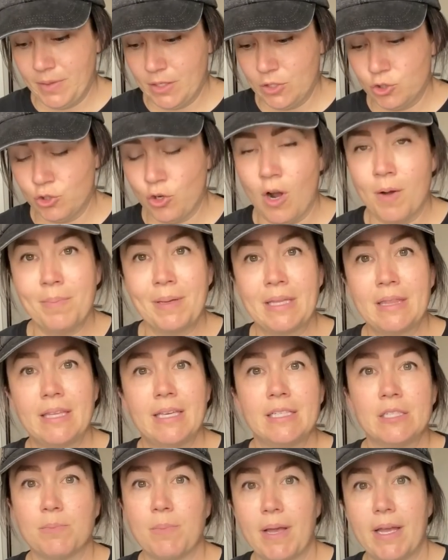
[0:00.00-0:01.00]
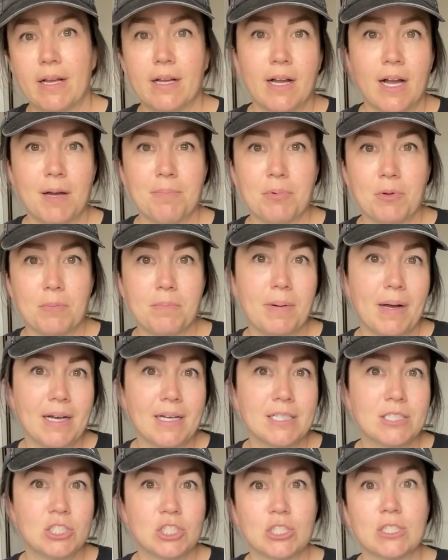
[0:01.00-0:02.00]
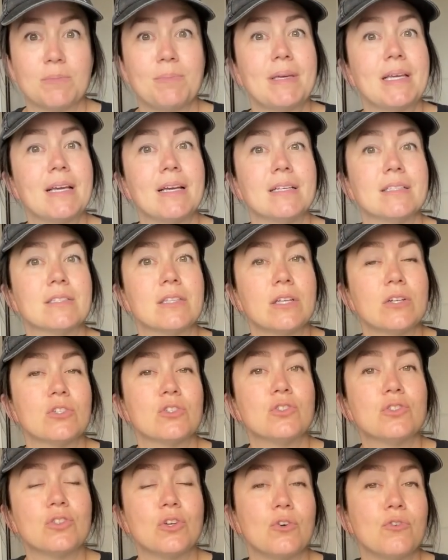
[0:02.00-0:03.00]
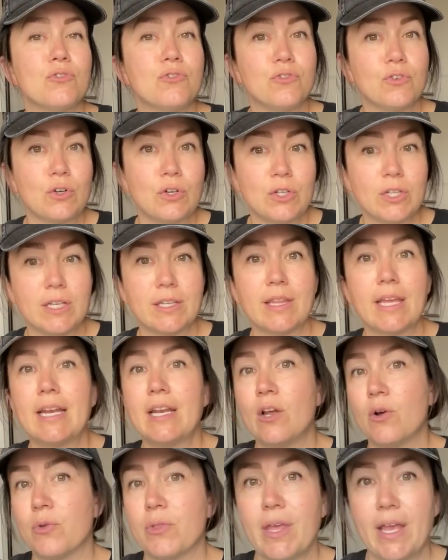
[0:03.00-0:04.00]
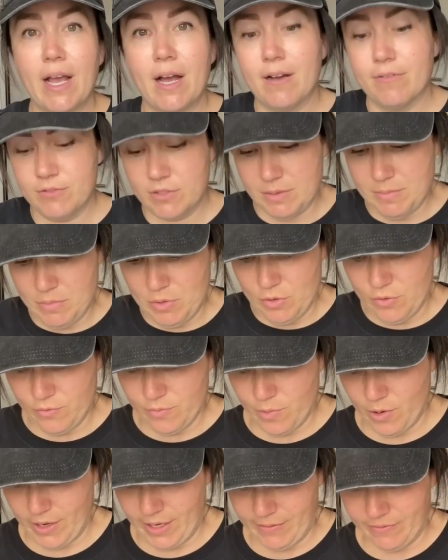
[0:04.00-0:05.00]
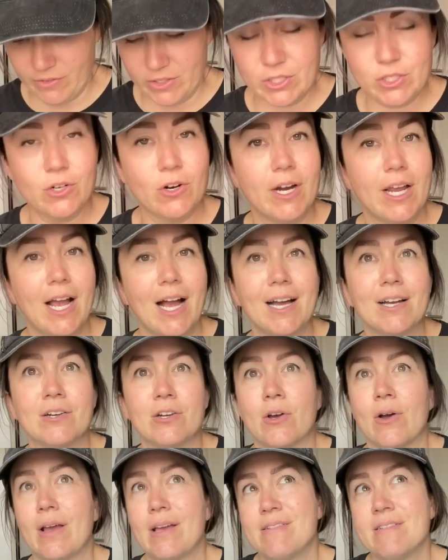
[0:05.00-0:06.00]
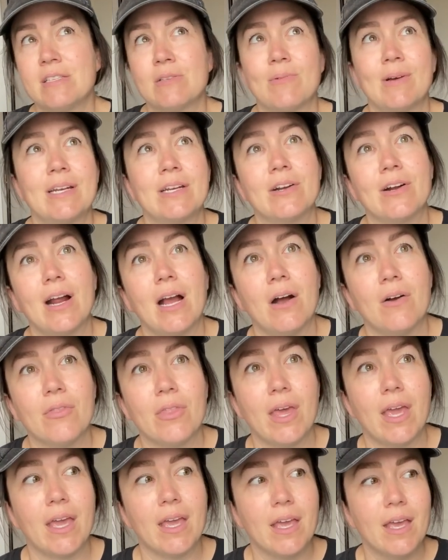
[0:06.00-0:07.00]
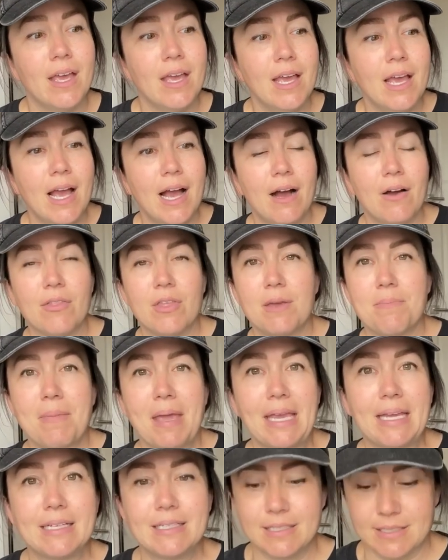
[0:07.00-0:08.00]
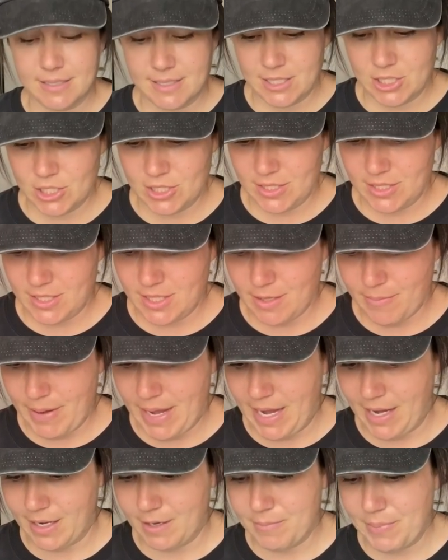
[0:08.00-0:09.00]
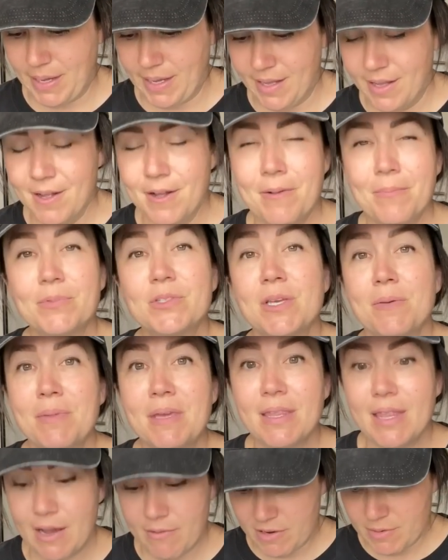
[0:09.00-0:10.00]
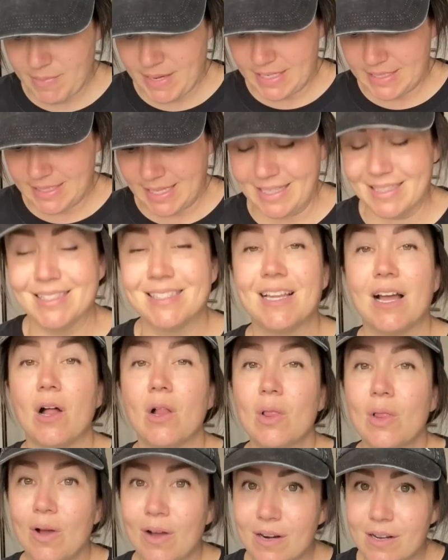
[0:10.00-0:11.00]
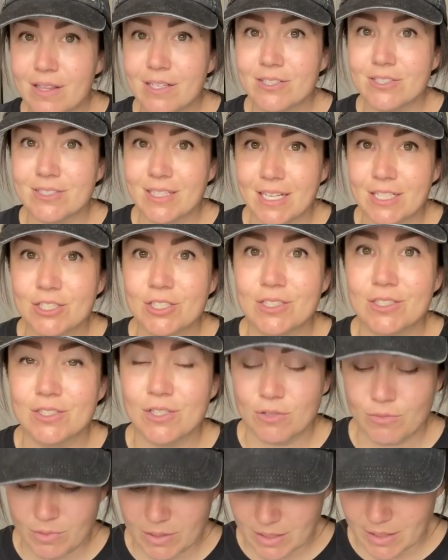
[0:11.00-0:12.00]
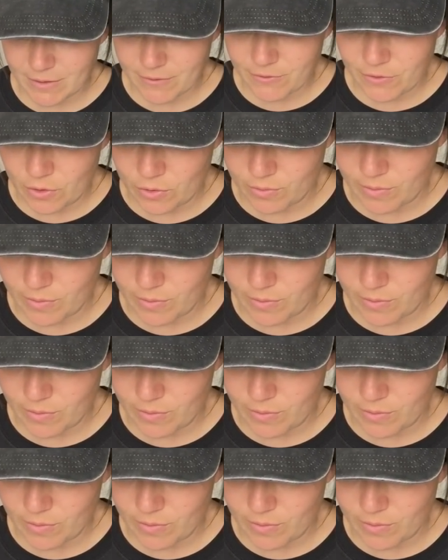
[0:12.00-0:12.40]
dropping things by a couple bucks just because they're so full and they know they have to move more inventory. I don't know, I always wonder how they make decisions in the back, but to me that would make sense. A lot of their sections are really full